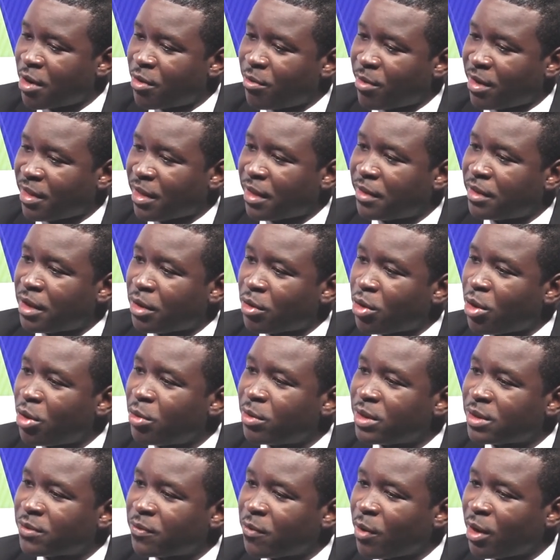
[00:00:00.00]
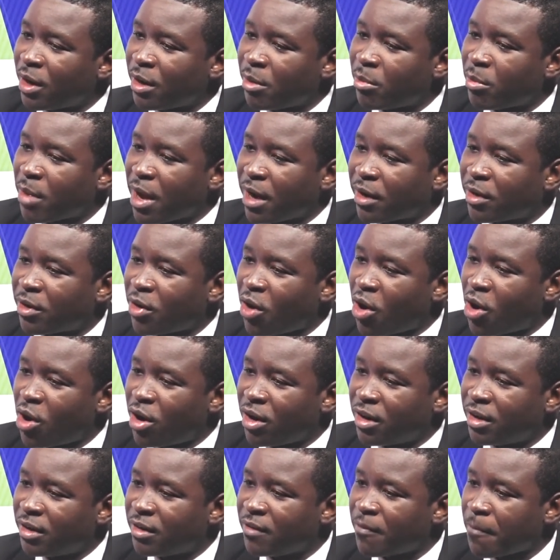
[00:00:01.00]
rather than always falling back
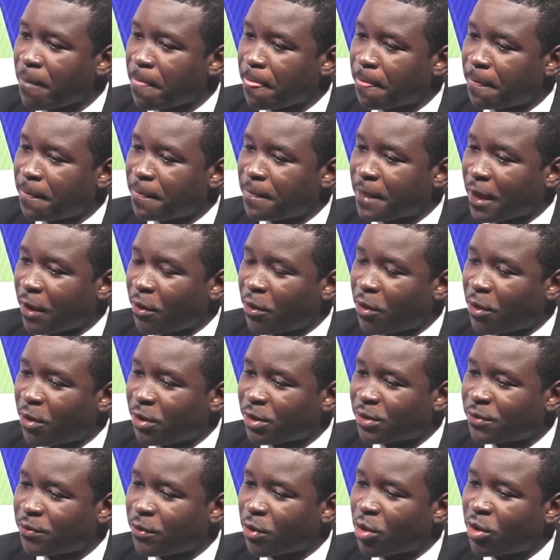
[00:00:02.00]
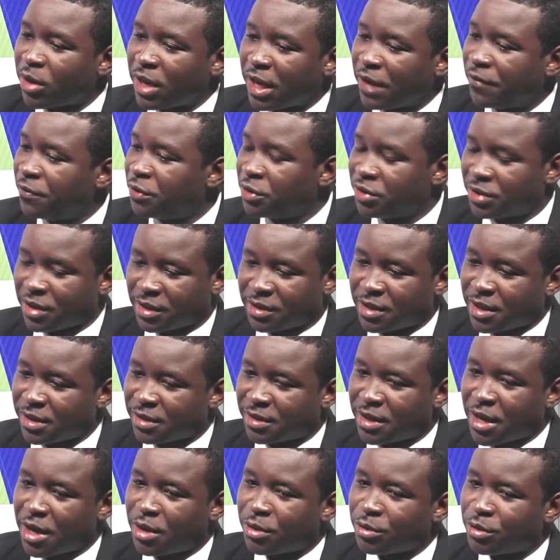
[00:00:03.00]
on the calls for, okay, if you shut us
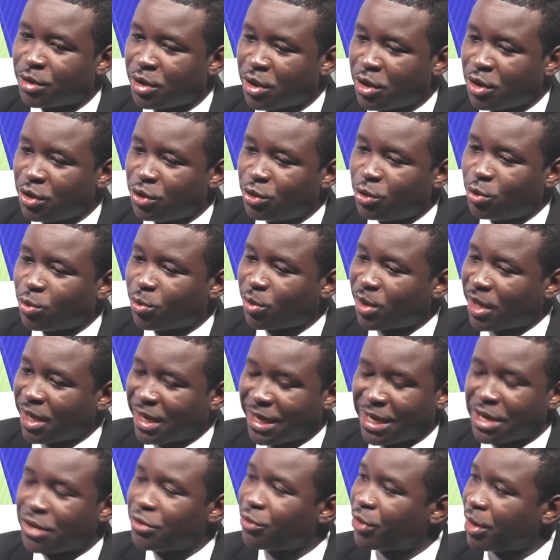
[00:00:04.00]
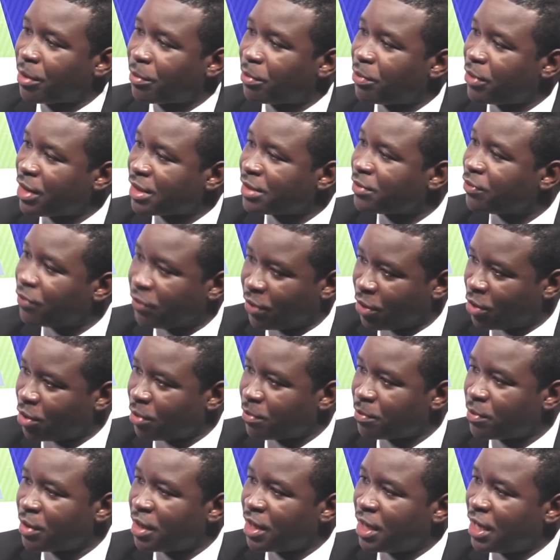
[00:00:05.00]
down, you are hindering press
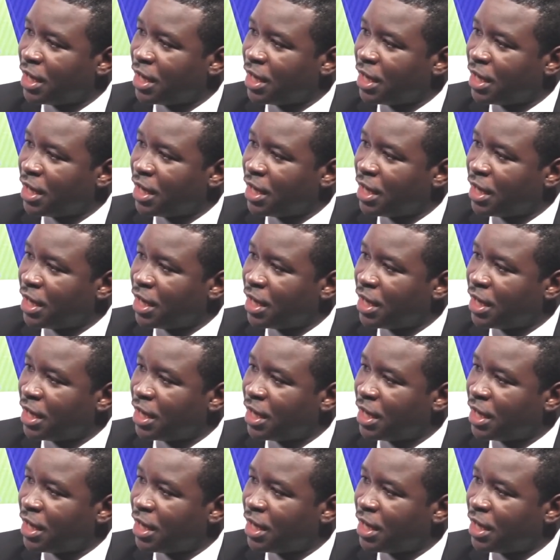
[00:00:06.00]
freedom?